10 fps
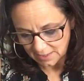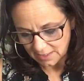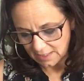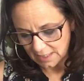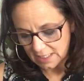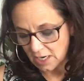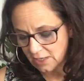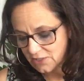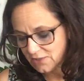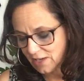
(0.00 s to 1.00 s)
And the
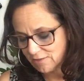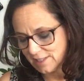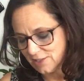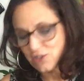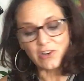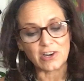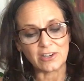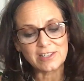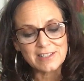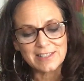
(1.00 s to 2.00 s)
doctor that was in
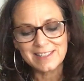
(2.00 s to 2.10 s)
charge